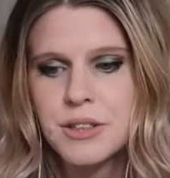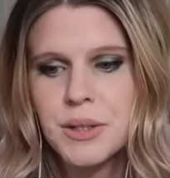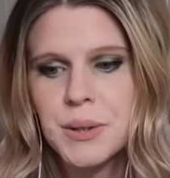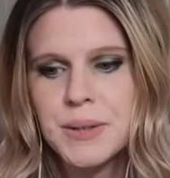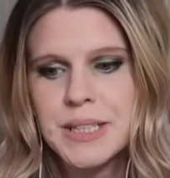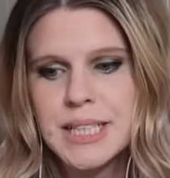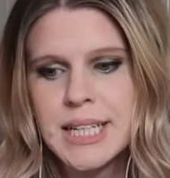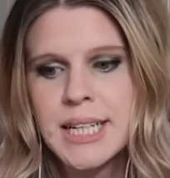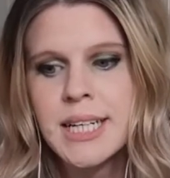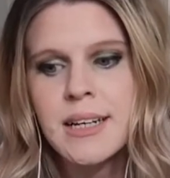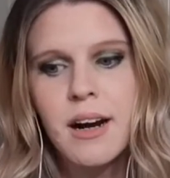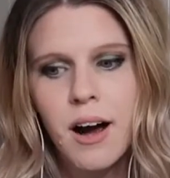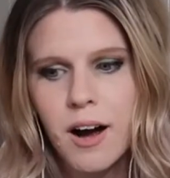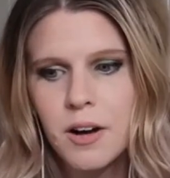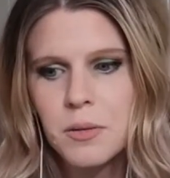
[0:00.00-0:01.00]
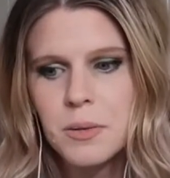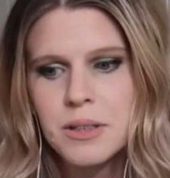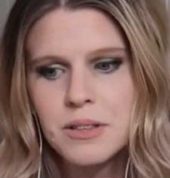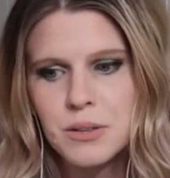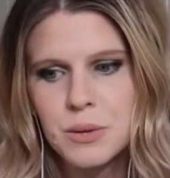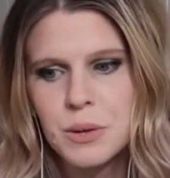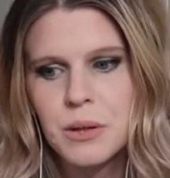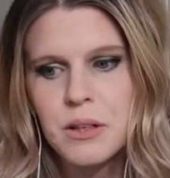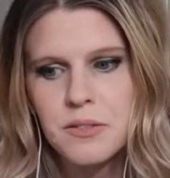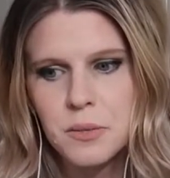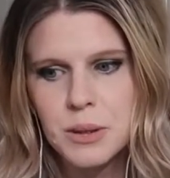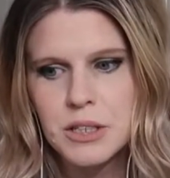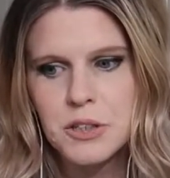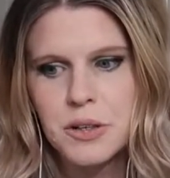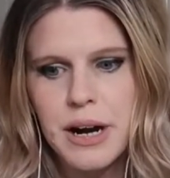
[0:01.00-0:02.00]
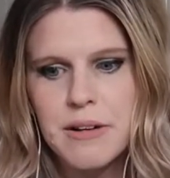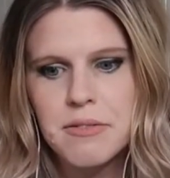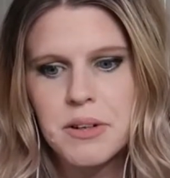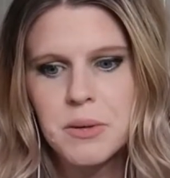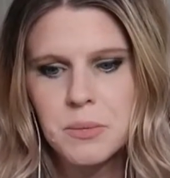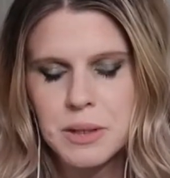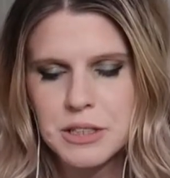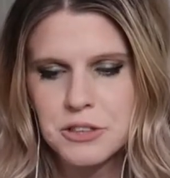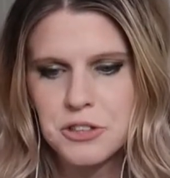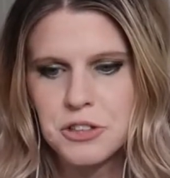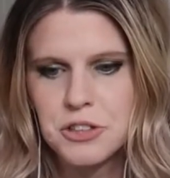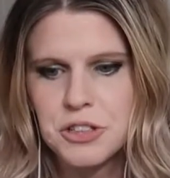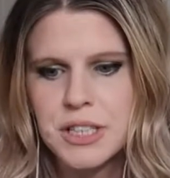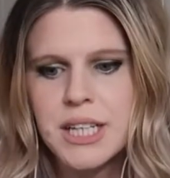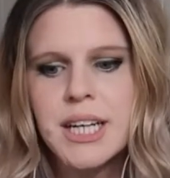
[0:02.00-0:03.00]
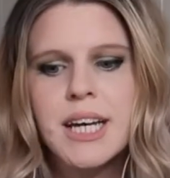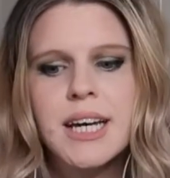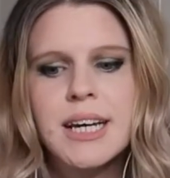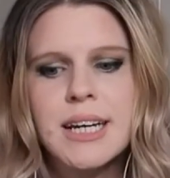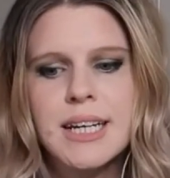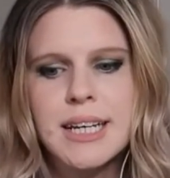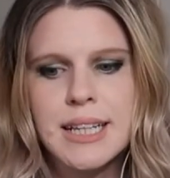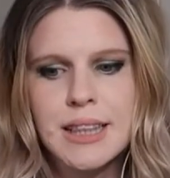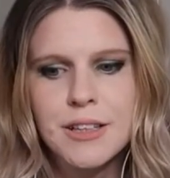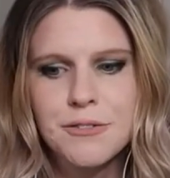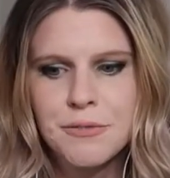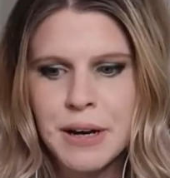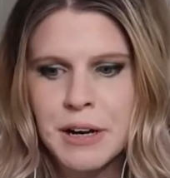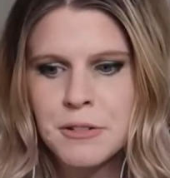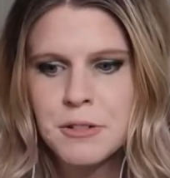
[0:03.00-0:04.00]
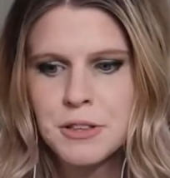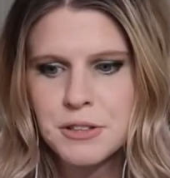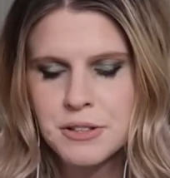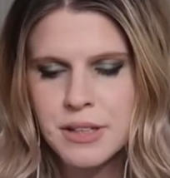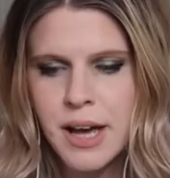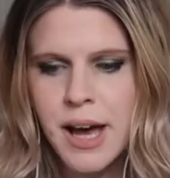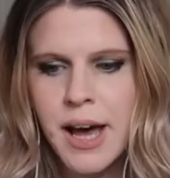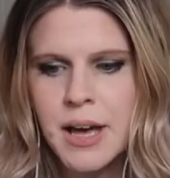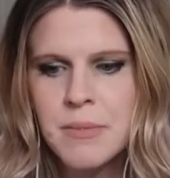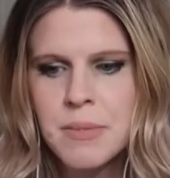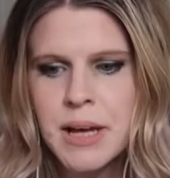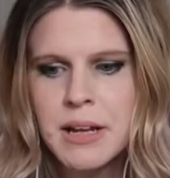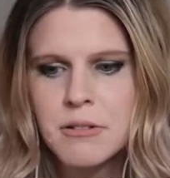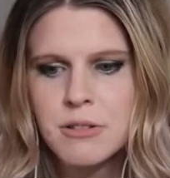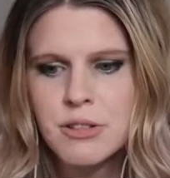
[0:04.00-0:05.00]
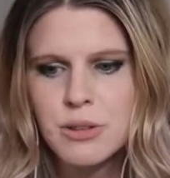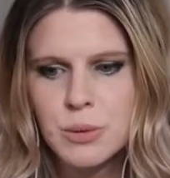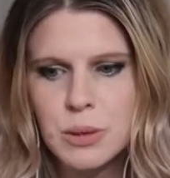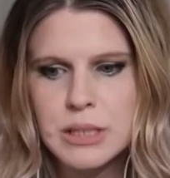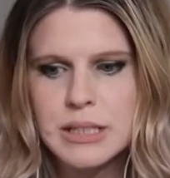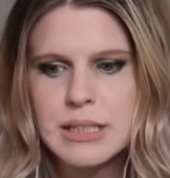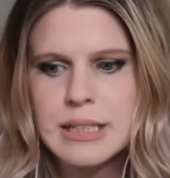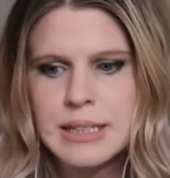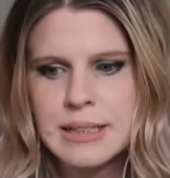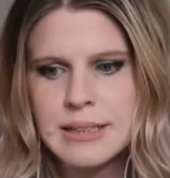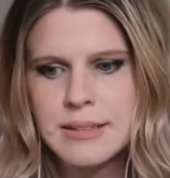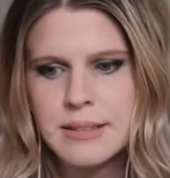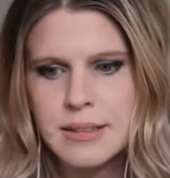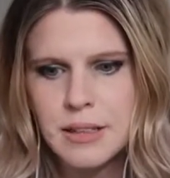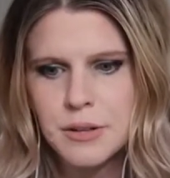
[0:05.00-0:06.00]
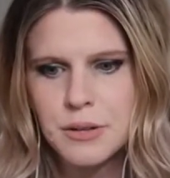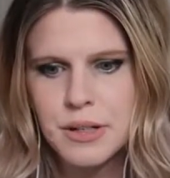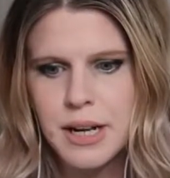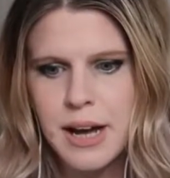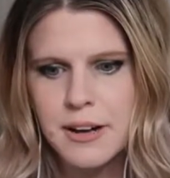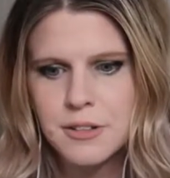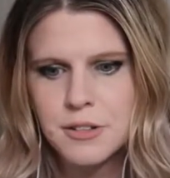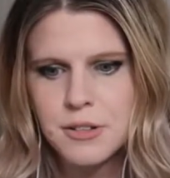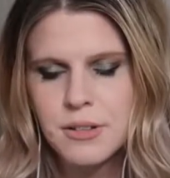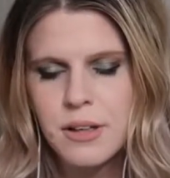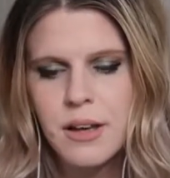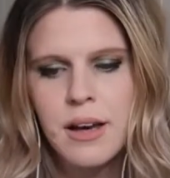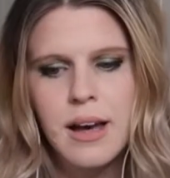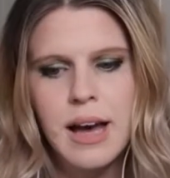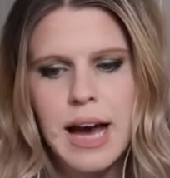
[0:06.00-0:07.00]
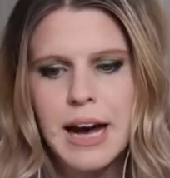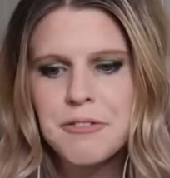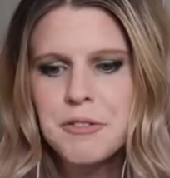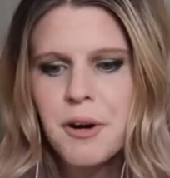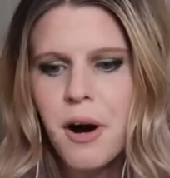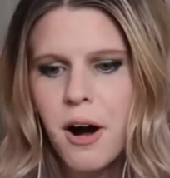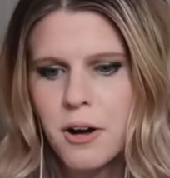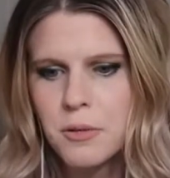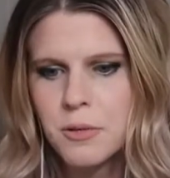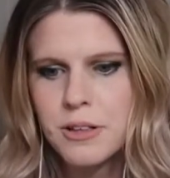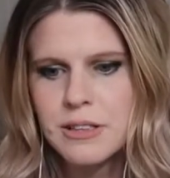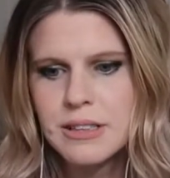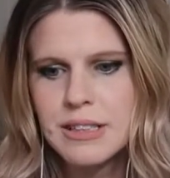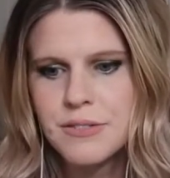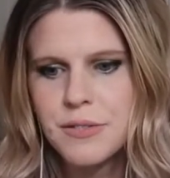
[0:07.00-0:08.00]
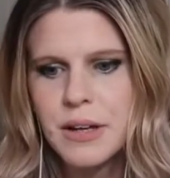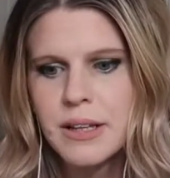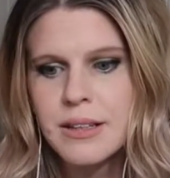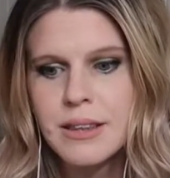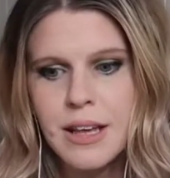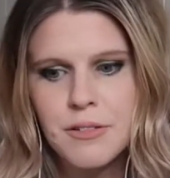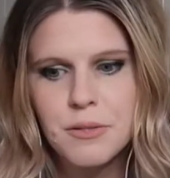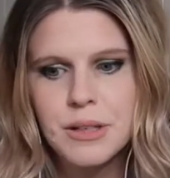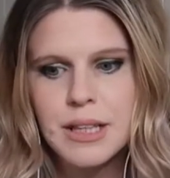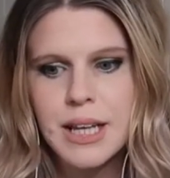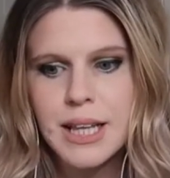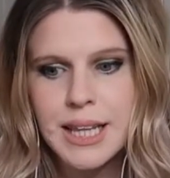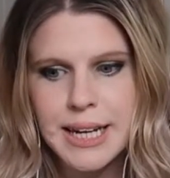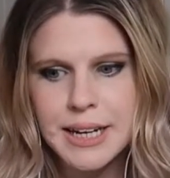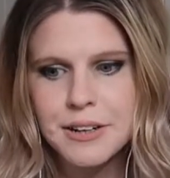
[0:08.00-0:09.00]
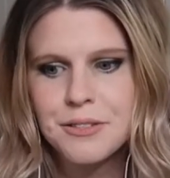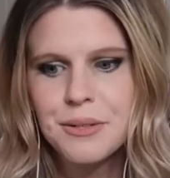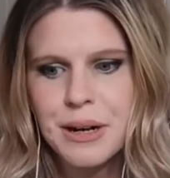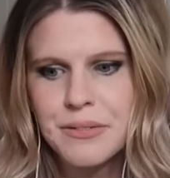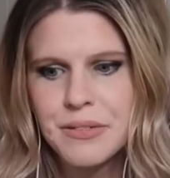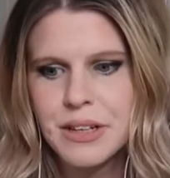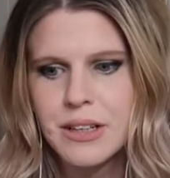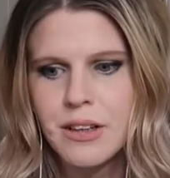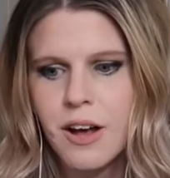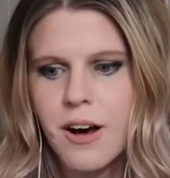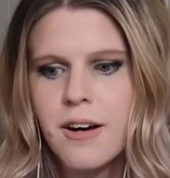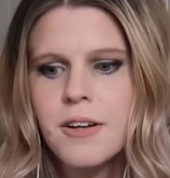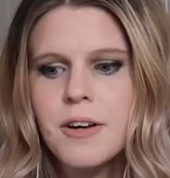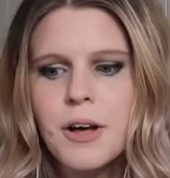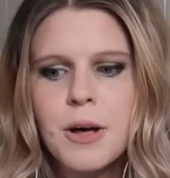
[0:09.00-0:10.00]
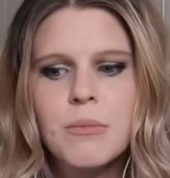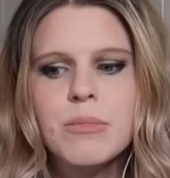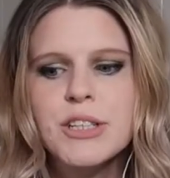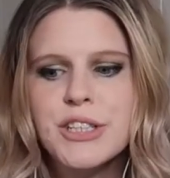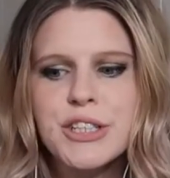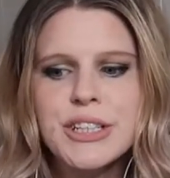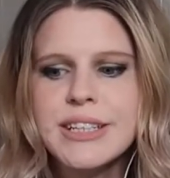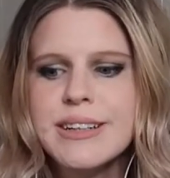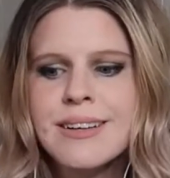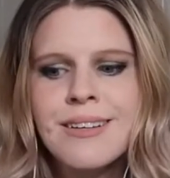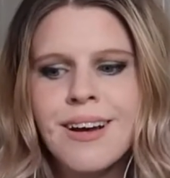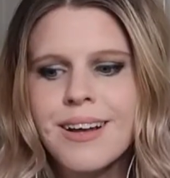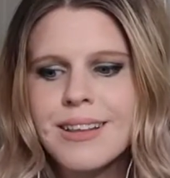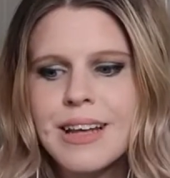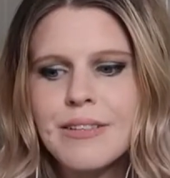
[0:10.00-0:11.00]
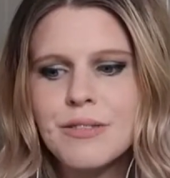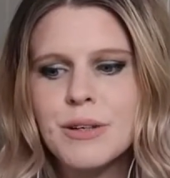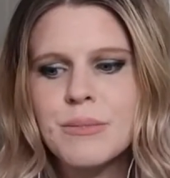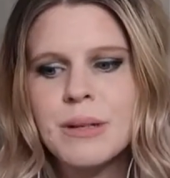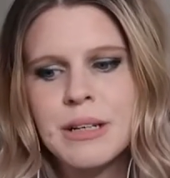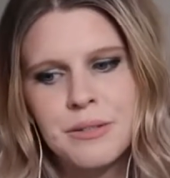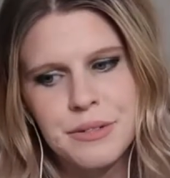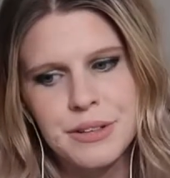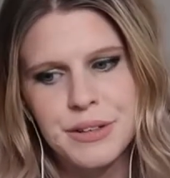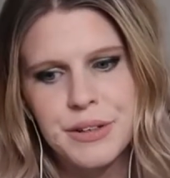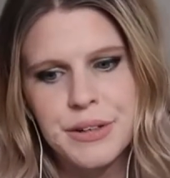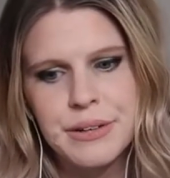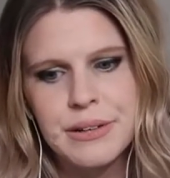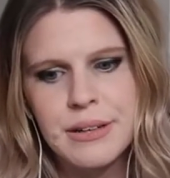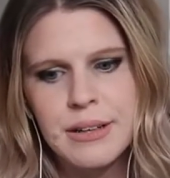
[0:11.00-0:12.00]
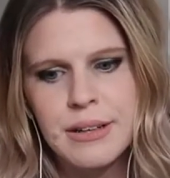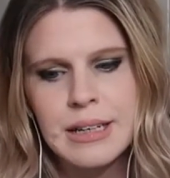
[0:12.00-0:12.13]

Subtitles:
who attended Hogwarts School of Witchcraft and Wizardry in the Founders' time and was sorted into Slytherin House. After Hogwarts, he fell in love with Helena Ravenclaw, but she did not love him in return.